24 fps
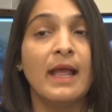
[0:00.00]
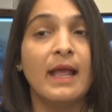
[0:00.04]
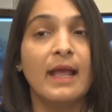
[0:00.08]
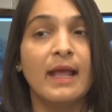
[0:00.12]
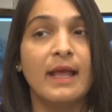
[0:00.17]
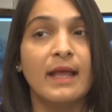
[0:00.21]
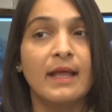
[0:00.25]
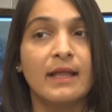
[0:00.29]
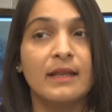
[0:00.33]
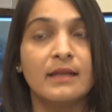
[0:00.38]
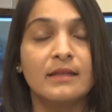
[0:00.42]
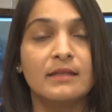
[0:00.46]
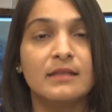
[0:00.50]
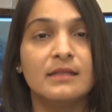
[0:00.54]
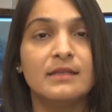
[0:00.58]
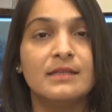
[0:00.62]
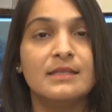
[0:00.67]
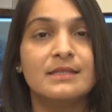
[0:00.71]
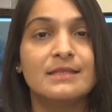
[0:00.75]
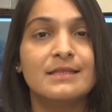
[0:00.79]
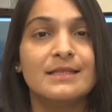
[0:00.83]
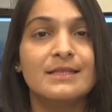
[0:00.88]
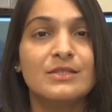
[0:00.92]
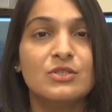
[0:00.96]
And the
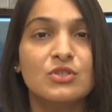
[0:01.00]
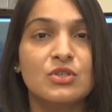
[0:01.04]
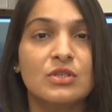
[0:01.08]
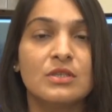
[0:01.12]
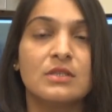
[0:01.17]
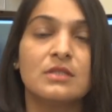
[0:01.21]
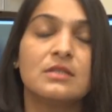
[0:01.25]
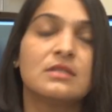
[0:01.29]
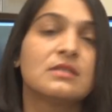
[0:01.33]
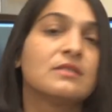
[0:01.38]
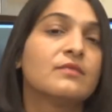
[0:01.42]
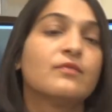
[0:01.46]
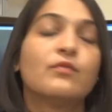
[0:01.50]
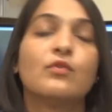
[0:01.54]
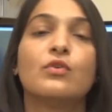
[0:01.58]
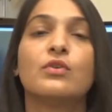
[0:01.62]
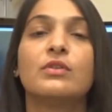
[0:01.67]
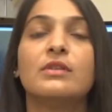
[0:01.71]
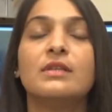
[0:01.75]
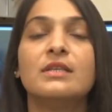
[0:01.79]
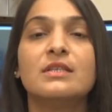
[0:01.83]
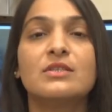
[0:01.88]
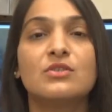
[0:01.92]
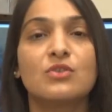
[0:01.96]
decisions for
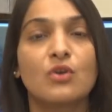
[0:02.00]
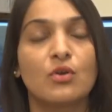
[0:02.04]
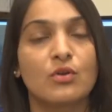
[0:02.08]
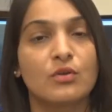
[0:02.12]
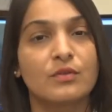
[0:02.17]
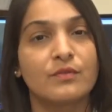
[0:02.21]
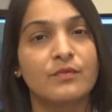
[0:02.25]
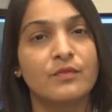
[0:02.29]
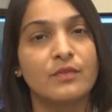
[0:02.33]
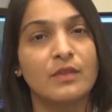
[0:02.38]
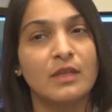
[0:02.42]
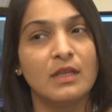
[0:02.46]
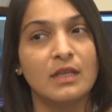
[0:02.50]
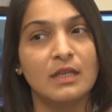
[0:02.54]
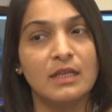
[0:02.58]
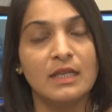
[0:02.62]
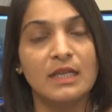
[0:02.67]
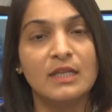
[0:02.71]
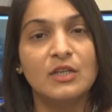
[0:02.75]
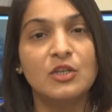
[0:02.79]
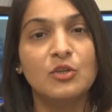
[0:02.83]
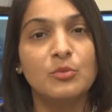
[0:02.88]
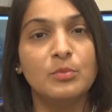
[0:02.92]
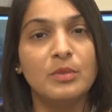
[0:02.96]
this sort of thing
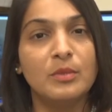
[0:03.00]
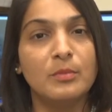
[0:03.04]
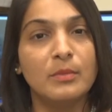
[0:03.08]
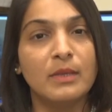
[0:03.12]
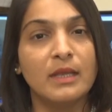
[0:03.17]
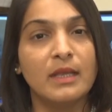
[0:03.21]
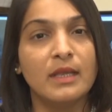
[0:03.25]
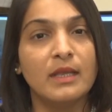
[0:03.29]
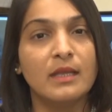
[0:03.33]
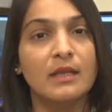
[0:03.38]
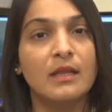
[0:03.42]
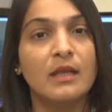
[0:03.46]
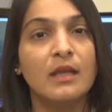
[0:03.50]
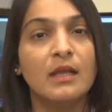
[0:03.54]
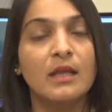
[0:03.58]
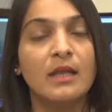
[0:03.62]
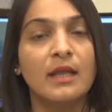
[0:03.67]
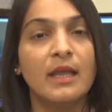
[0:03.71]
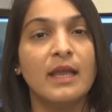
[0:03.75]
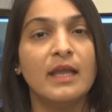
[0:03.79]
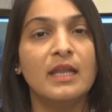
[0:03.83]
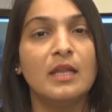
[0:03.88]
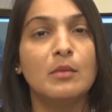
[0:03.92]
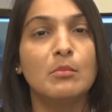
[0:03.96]
need to be made
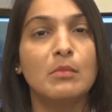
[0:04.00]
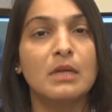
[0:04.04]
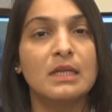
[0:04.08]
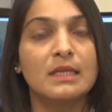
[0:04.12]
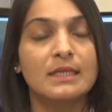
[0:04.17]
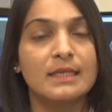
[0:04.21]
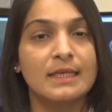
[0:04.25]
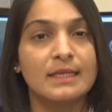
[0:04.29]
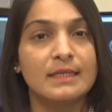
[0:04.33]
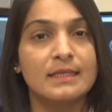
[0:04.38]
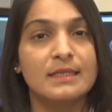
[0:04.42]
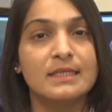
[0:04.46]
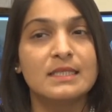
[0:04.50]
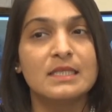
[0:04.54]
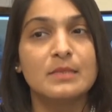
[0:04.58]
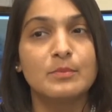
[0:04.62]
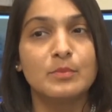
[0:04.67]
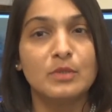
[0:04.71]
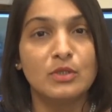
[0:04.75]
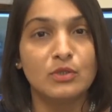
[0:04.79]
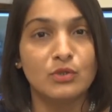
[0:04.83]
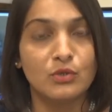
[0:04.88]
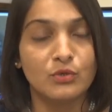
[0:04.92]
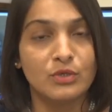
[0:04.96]
in a
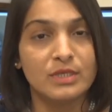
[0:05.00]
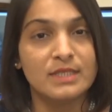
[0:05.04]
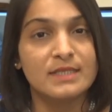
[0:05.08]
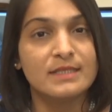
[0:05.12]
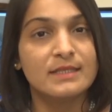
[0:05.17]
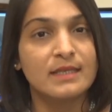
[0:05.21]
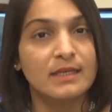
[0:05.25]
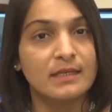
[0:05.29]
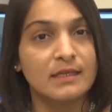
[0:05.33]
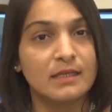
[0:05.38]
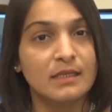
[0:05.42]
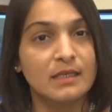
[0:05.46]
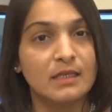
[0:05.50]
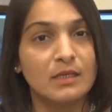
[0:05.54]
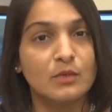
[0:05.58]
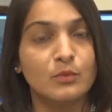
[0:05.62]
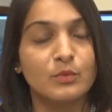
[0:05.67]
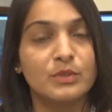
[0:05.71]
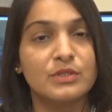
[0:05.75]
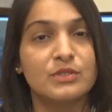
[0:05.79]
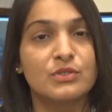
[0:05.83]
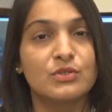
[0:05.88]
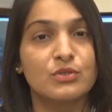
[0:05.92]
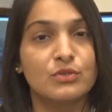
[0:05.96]
multidisciplinary
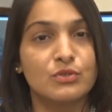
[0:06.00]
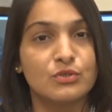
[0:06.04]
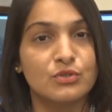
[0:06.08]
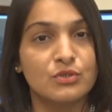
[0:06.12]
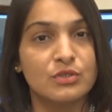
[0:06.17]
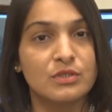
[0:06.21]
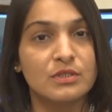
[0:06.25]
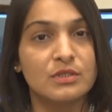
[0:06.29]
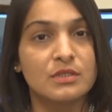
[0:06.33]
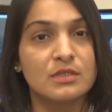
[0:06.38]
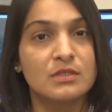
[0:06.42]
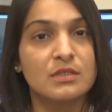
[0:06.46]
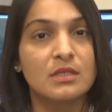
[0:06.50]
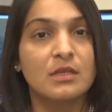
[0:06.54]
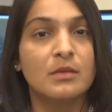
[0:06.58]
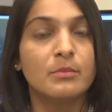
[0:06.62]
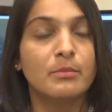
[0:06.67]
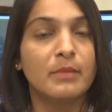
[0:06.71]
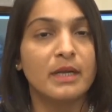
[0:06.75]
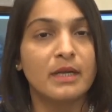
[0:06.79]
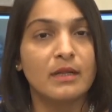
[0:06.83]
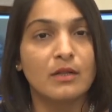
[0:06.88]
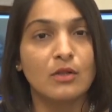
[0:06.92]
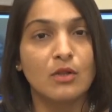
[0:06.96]
setting with surgeons,
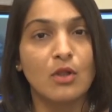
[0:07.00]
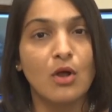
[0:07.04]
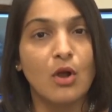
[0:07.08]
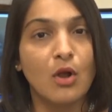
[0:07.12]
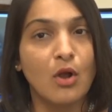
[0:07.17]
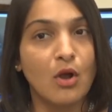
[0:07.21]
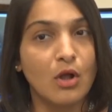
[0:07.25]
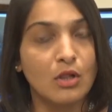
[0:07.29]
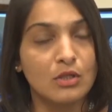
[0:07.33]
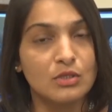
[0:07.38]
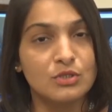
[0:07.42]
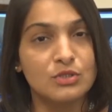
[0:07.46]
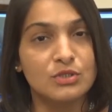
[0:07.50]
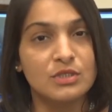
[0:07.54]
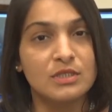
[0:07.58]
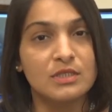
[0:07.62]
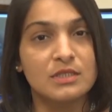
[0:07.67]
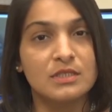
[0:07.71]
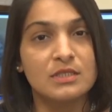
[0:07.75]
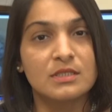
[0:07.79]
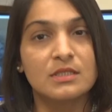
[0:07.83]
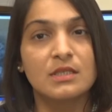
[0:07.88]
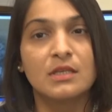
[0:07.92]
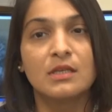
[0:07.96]
medical
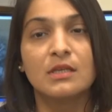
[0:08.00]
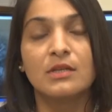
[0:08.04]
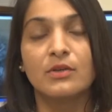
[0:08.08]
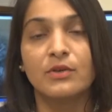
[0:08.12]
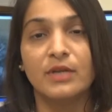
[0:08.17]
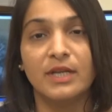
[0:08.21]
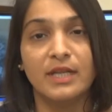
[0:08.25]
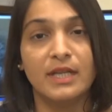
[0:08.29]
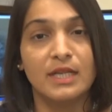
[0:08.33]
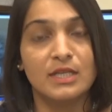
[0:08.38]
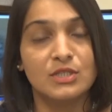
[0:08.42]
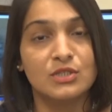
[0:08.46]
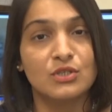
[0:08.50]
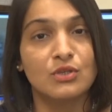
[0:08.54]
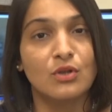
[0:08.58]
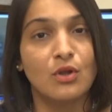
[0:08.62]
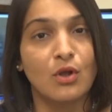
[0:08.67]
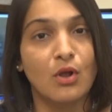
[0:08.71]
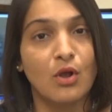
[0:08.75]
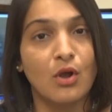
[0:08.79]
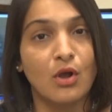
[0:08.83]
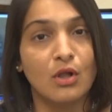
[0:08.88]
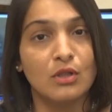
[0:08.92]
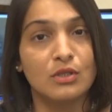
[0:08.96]
oncologists, radiation
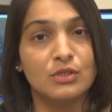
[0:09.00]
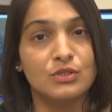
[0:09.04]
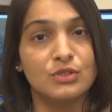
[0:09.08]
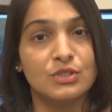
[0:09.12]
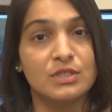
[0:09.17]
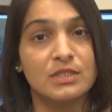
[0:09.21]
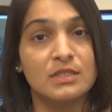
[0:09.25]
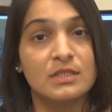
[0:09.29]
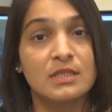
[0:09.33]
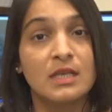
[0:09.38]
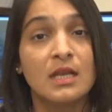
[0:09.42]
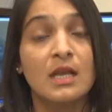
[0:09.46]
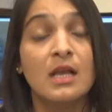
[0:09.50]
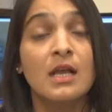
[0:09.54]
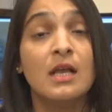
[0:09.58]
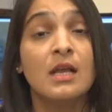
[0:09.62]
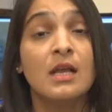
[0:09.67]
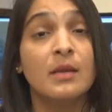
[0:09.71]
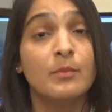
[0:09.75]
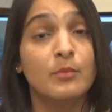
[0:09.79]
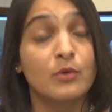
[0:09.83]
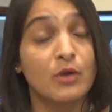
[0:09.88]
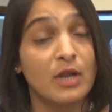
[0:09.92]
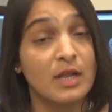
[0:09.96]
oncologists,
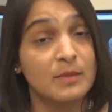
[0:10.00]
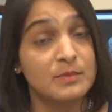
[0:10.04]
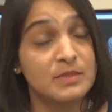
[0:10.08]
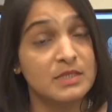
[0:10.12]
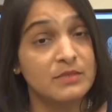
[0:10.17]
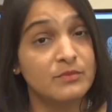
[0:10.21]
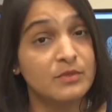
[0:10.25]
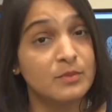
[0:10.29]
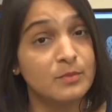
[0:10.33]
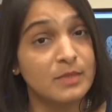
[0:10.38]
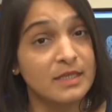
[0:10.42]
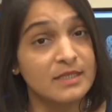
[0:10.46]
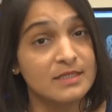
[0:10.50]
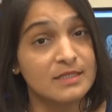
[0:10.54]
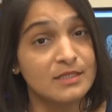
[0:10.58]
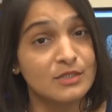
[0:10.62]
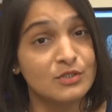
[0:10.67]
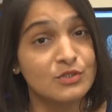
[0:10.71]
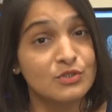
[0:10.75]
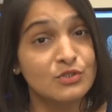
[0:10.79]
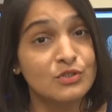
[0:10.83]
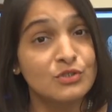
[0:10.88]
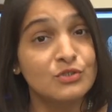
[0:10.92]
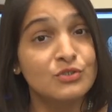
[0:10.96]
perhaps even
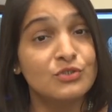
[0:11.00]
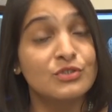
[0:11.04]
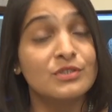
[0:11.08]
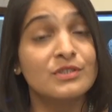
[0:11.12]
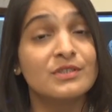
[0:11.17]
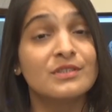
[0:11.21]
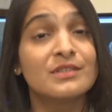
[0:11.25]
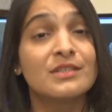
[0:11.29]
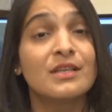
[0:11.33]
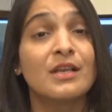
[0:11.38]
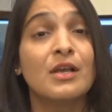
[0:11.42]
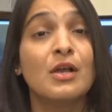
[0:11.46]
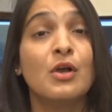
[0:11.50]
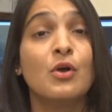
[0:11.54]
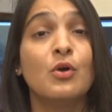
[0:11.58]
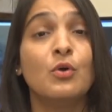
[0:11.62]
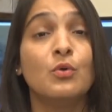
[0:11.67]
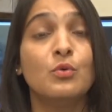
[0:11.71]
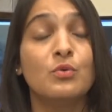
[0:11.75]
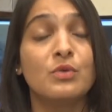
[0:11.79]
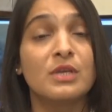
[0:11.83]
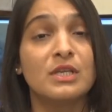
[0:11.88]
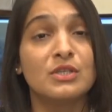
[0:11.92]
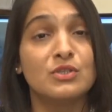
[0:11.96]
plastic surgeons
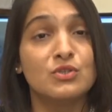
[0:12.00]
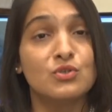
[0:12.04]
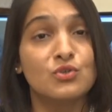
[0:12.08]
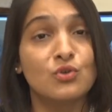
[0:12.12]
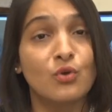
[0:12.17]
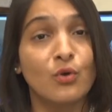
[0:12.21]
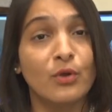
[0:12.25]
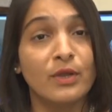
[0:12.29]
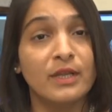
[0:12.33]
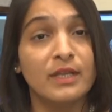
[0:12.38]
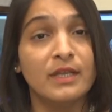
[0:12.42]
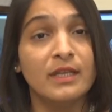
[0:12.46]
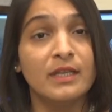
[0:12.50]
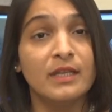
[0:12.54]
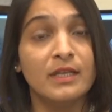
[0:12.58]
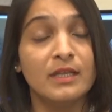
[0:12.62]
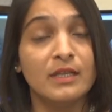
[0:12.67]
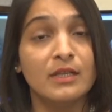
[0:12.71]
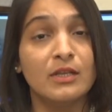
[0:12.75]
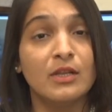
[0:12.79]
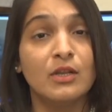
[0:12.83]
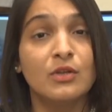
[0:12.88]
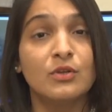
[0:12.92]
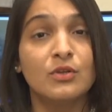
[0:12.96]
who can join
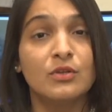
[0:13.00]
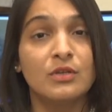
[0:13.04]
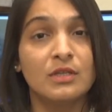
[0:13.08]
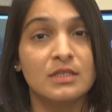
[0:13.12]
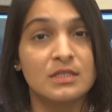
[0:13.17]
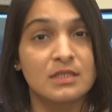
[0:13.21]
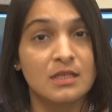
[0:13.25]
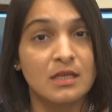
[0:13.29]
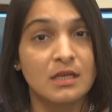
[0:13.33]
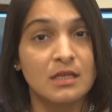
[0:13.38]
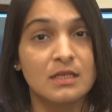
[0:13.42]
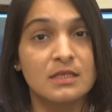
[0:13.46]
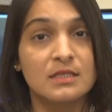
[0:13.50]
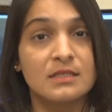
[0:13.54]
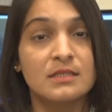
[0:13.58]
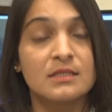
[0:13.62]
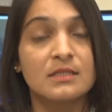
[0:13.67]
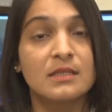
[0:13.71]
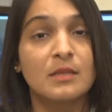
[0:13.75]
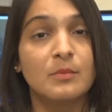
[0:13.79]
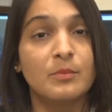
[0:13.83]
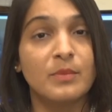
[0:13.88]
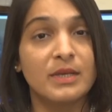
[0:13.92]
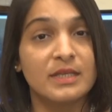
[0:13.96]
in to discuss
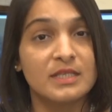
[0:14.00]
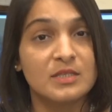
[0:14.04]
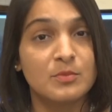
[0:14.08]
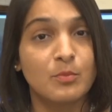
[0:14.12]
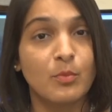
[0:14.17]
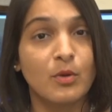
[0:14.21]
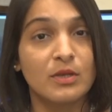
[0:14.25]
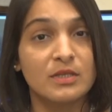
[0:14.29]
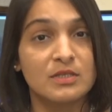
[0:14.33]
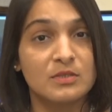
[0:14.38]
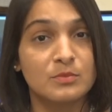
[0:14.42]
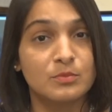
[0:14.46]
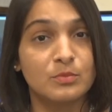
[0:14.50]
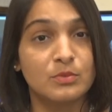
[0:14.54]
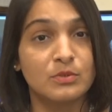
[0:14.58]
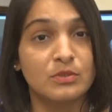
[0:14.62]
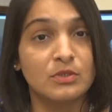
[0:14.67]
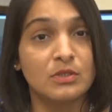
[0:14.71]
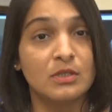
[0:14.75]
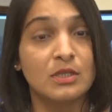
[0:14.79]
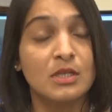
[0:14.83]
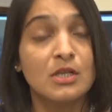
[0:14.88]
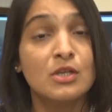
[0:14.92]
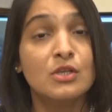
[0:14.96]
the best
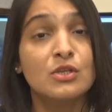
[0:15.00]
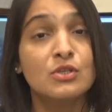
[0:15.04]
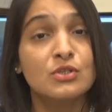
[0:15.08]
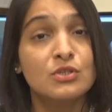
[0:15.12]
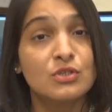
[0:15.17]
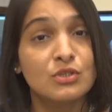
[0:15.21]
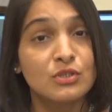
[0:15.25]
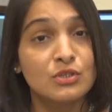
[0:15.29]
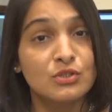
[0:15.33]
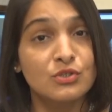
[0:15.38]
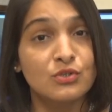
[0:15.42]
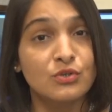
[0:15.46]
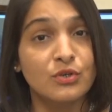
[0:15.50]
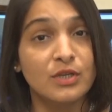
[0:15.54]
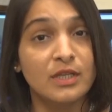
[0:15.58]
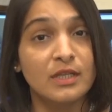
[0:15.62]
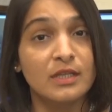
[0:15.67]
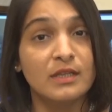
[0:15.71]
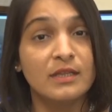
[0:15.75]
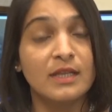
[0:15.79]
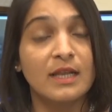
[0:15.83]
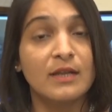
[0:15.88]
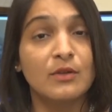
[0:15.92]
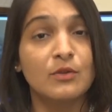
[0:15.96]
possible
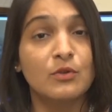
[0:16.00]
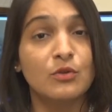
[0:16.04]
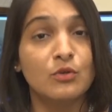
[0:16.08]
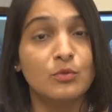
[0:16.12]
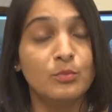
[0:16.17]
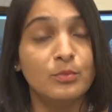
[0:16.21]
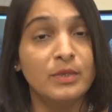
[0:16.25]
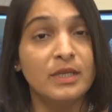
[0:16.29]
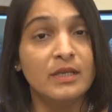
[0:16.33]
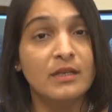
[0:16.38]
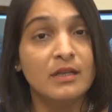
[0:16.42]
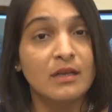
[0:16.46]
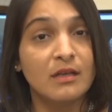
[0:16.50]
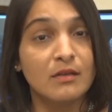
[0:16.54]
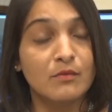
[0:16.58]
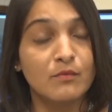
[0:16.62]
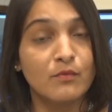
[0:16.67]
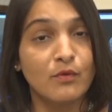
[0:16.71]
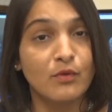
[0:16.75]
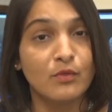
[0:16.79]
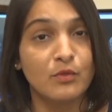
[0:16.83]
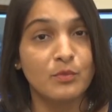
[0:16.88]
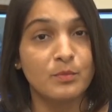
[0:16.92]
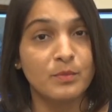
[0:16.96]
surgery that could be done
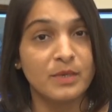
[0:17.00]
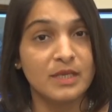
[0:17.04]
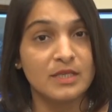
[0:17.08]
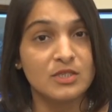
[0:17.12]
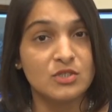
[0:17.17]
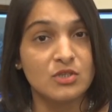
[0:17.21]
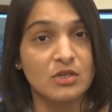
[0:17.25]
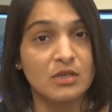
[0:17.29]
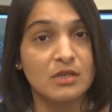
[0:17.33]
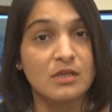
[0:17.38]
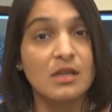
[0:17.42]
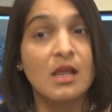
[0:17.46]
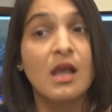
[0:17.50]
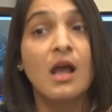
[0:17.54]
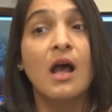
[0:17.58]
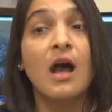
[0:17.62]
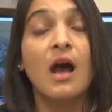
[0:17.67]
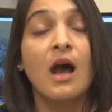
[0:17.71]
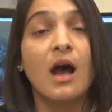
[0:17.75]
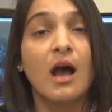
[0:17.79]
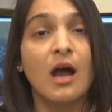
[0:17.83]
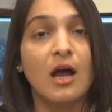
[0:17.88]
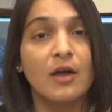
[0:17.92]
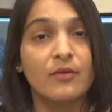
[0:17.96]
for the patient
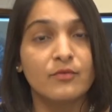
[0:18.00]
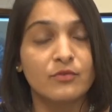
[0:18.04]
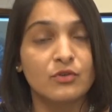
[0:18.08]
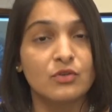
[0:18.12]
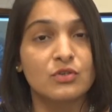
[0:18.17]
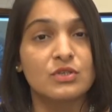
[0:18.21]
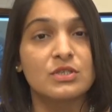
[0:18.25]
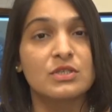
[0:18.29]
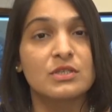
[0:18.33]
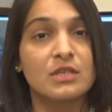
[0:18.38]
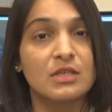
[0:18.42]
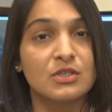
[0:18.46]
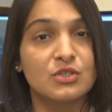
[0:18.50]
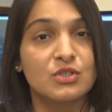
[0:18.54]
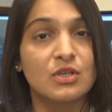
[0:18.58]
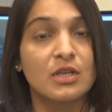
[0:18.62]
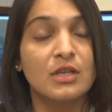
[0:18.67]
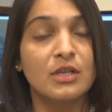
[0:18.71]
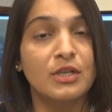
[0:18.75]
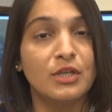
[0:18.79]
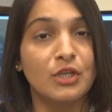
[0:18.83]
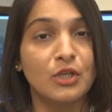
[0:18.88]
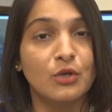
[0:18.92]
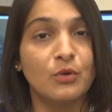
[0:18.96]
after such
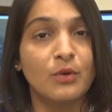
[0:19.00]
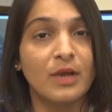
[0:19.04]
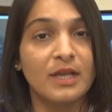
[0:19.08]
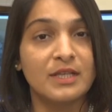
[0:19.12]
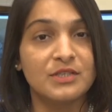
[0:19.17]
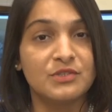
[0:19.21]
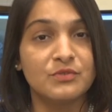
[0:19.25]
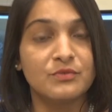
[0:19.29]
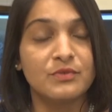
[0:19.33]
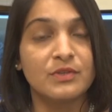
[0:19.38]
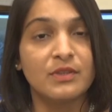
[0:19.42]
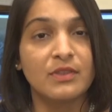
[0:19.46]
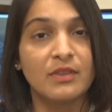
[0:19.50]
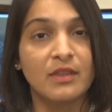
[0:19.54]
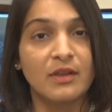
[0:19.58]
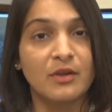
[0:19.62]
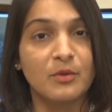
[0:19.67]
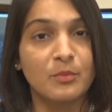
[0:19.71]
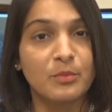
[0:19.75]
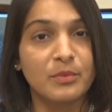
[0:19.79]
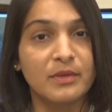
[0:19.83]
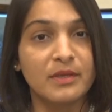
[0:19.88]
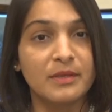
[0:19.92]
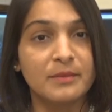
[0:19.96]
neoadjuvant
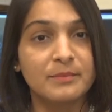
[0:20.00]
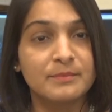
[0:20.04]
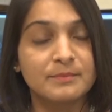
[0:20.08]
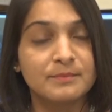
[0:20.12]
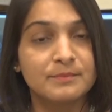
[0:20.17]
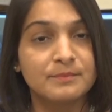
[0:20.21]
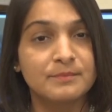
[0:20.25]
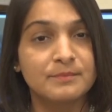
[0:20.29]
therapy.